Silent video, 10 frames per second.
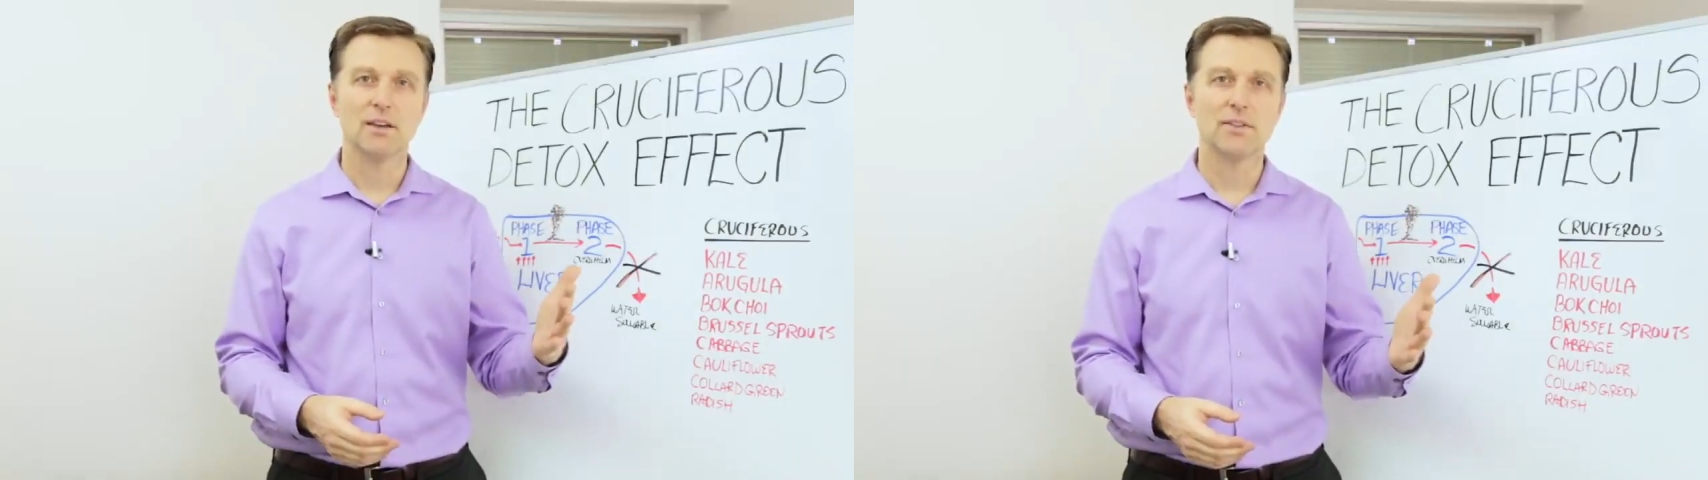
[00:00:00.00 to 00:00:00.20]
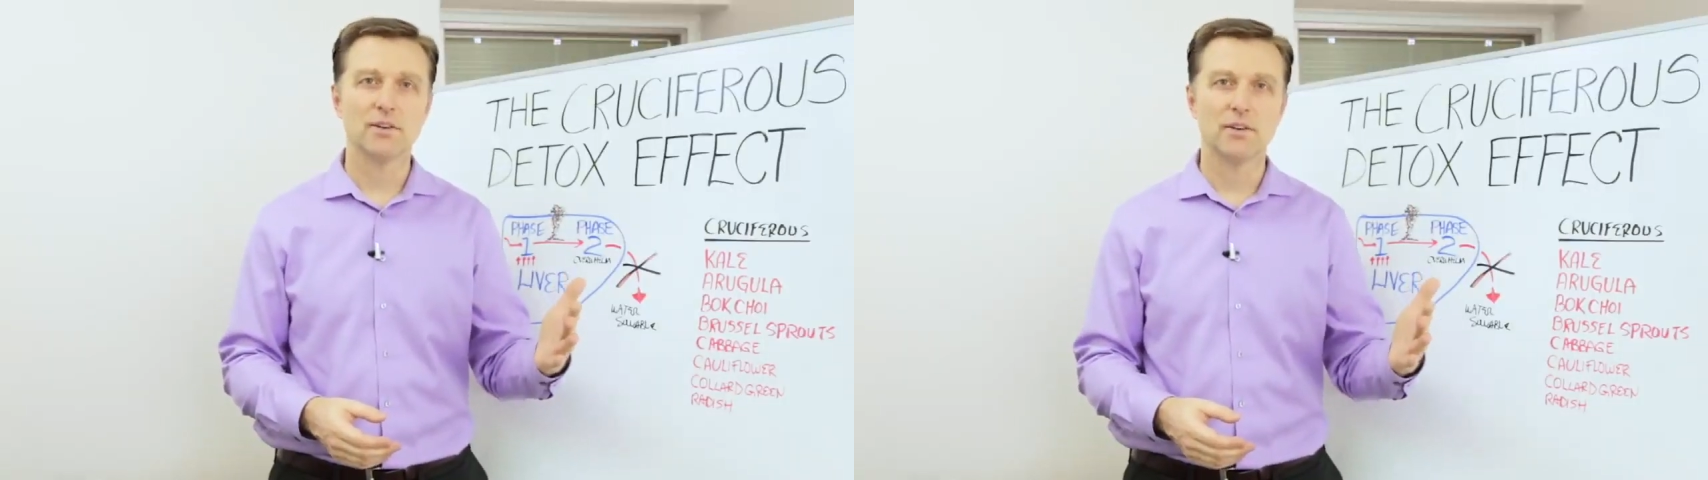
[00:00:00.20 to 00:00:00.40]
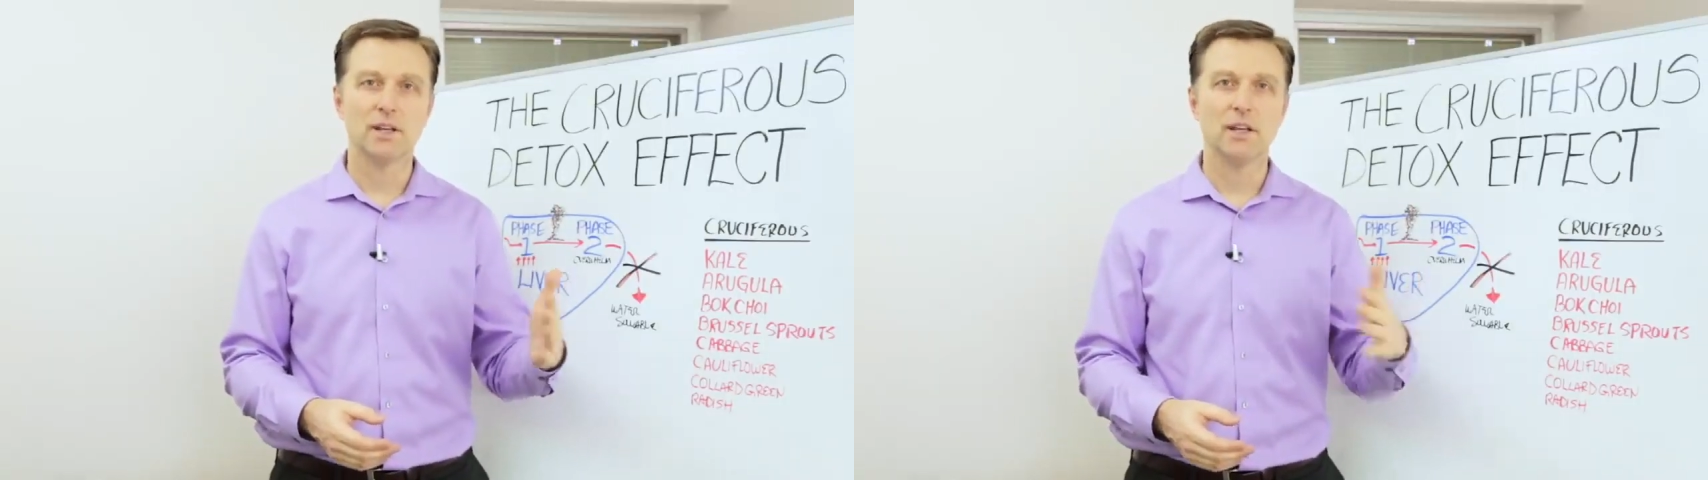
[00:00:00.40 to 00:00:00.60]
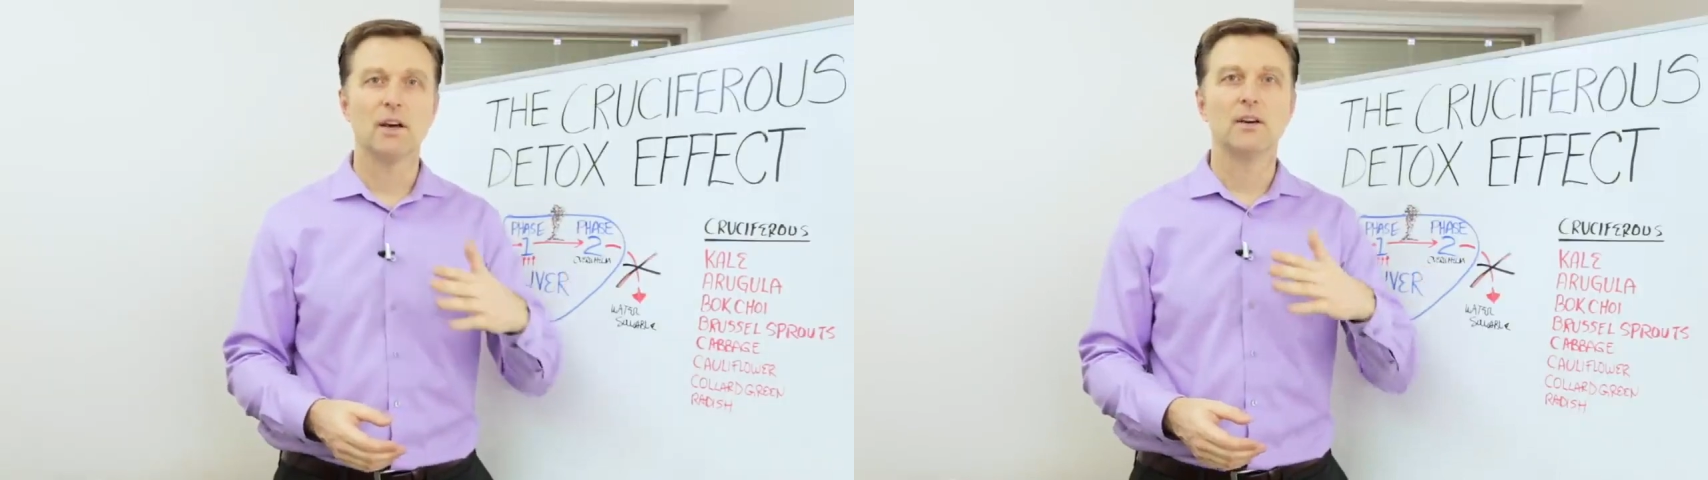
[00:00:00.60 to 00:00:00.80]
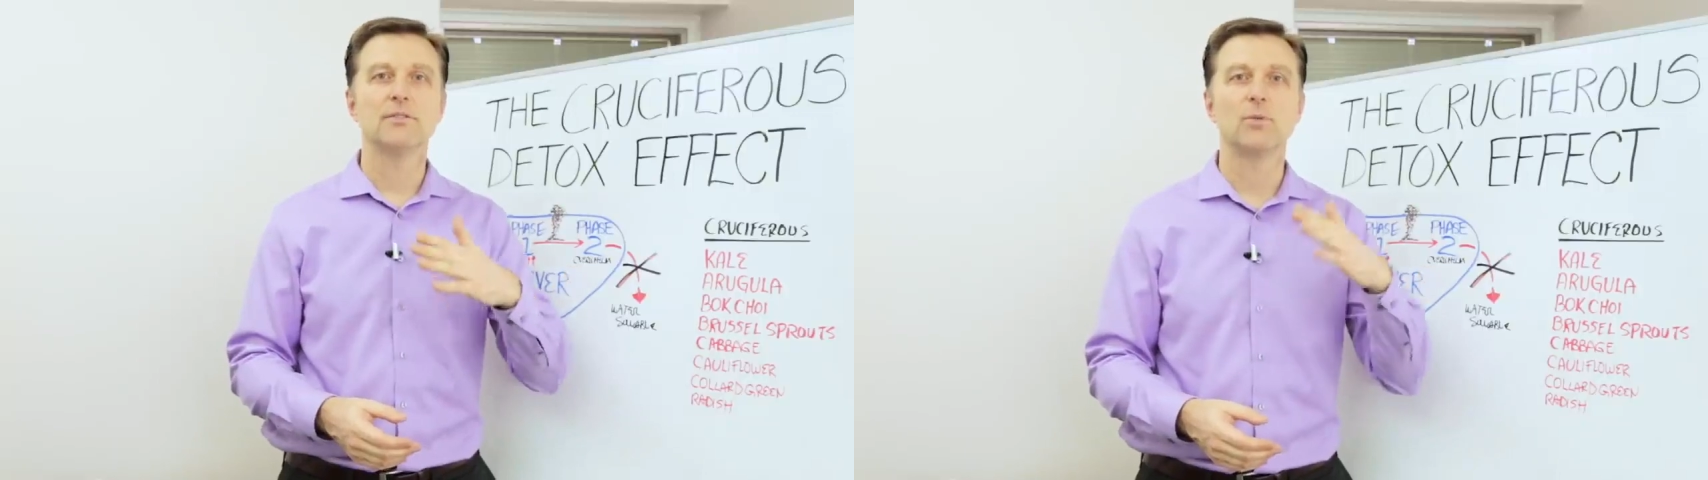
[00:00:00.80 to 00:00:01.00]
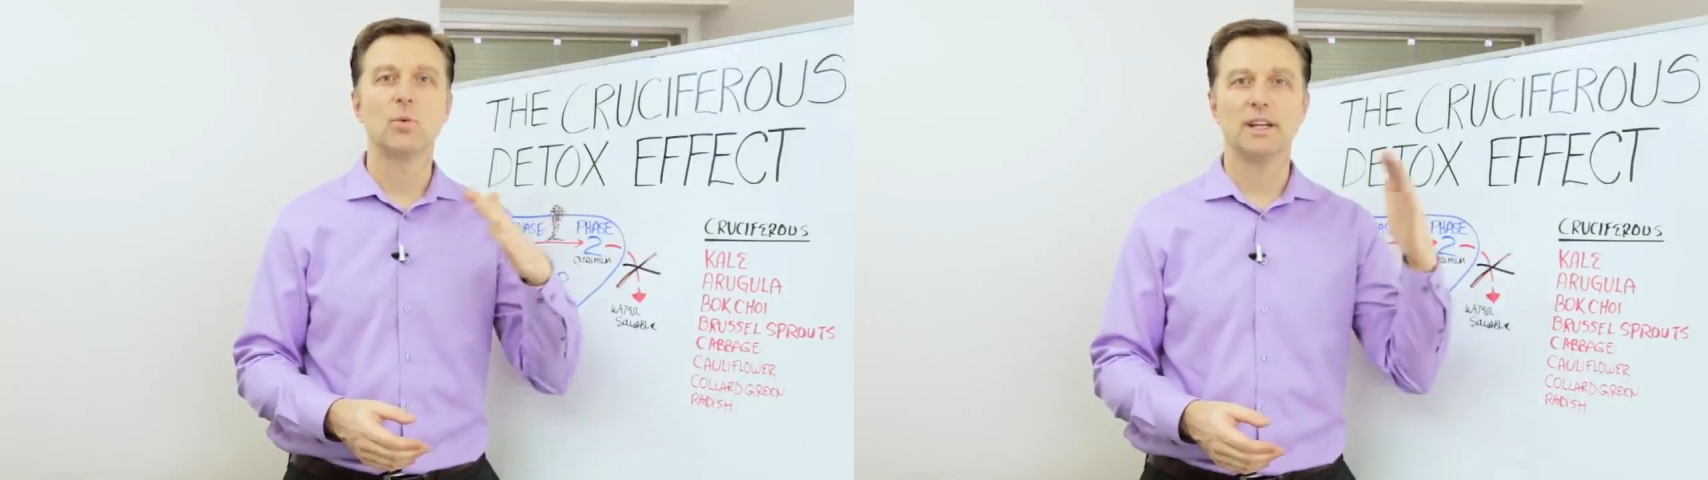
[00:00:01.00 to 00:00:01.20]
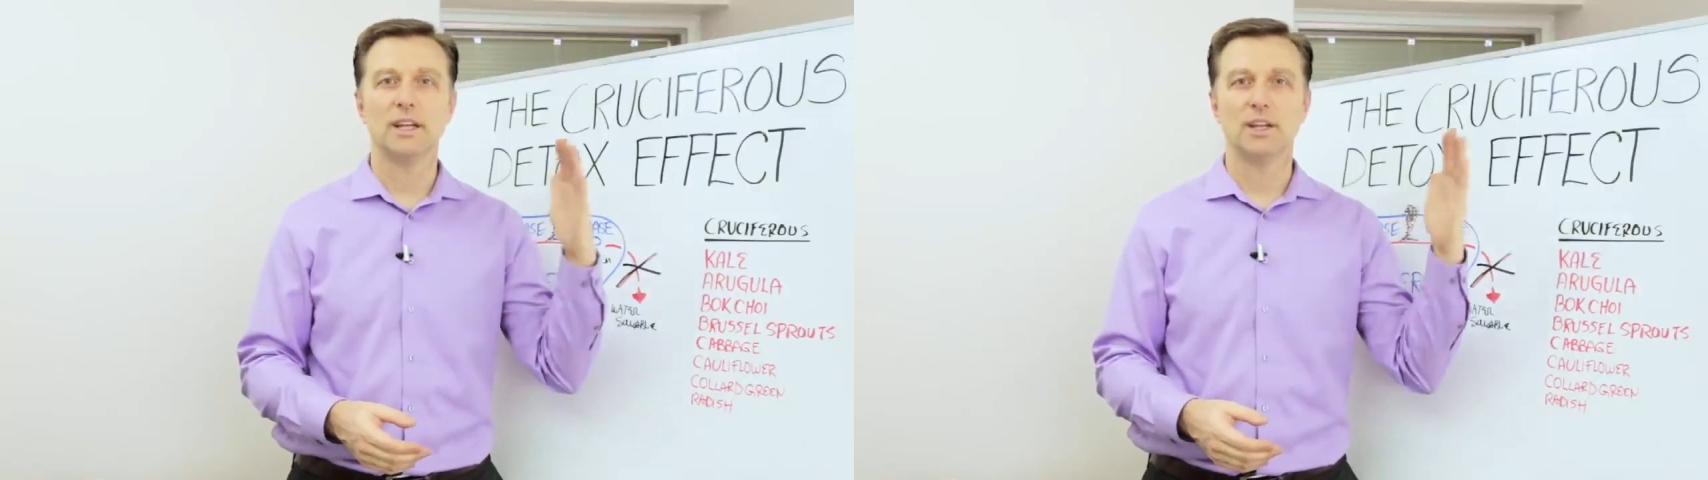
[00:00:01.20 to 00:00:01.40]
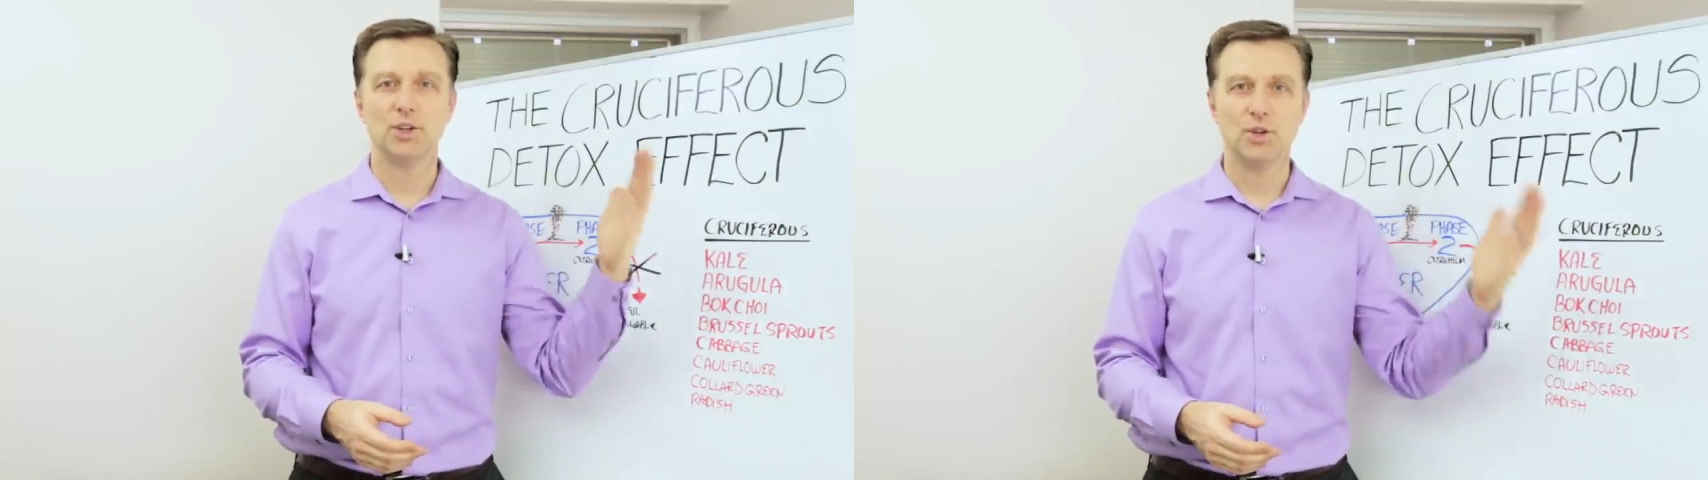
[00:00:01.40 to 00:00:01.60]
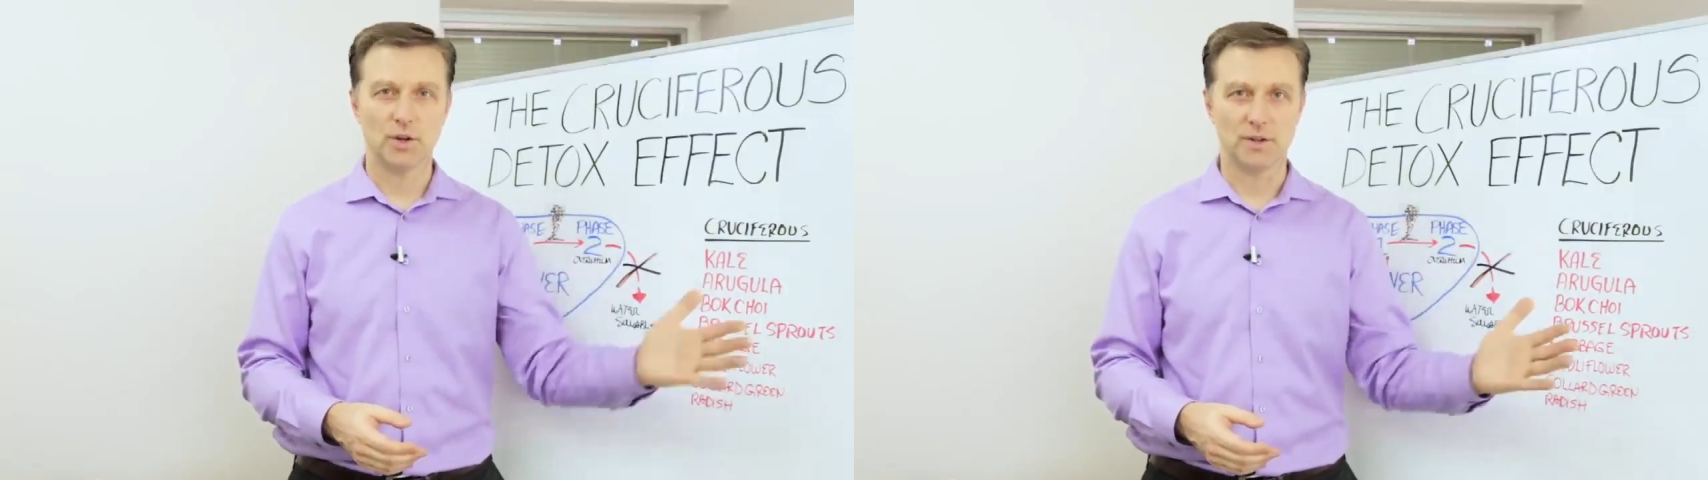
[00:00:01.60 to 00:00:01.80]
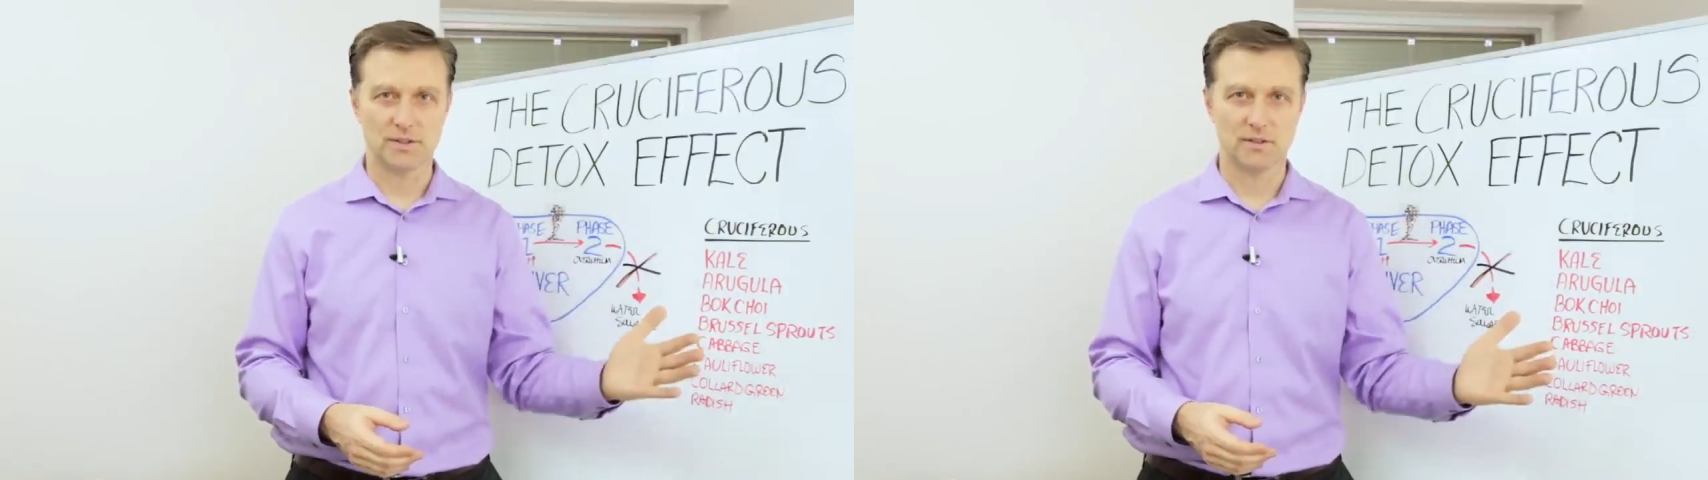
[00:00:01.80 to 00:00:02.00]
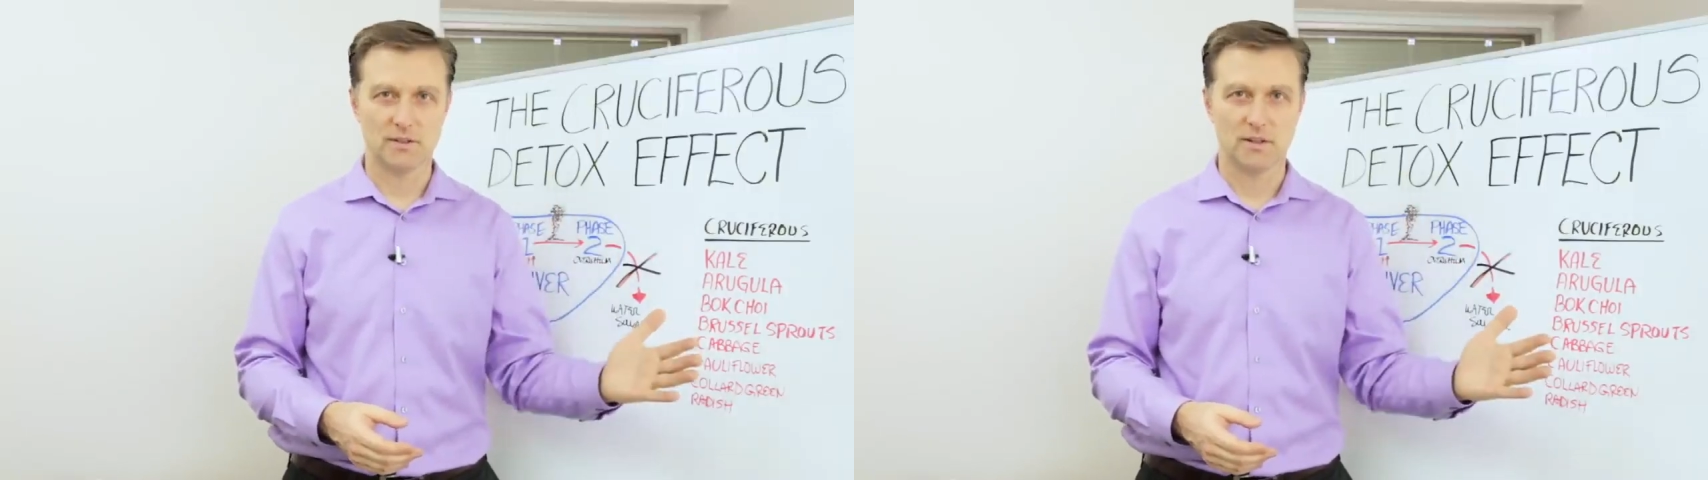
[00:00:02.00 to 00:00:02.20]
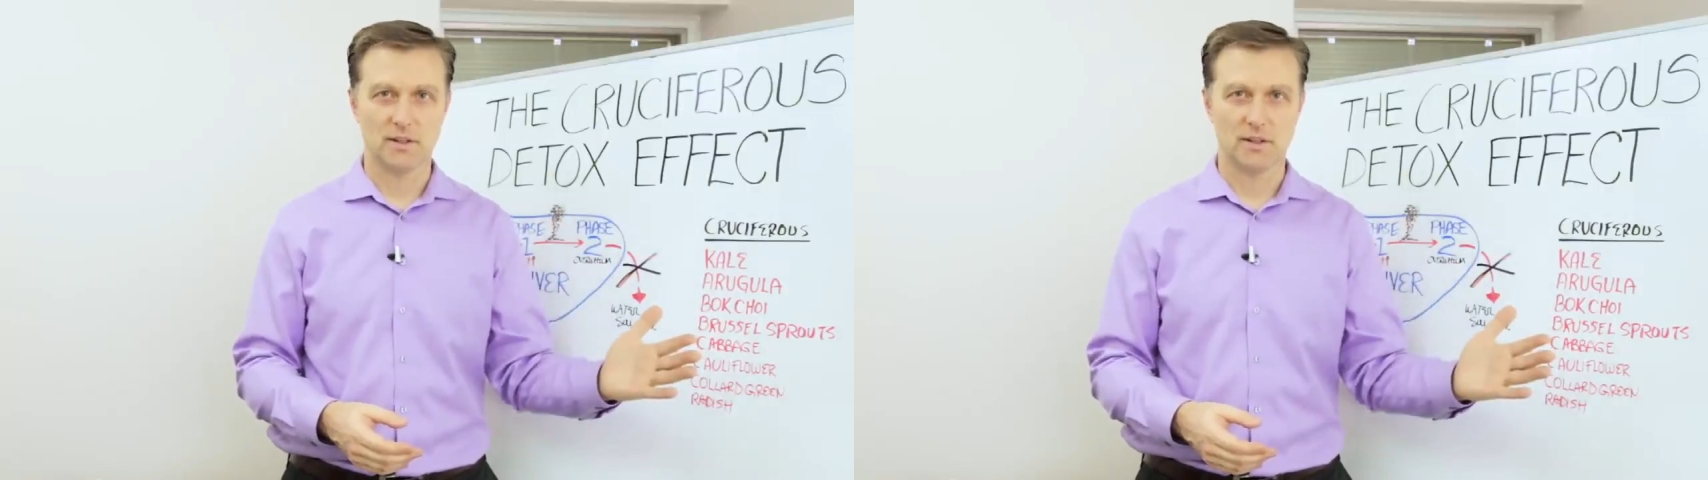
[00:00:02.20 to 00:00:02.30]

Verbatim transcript: 30, 40 years.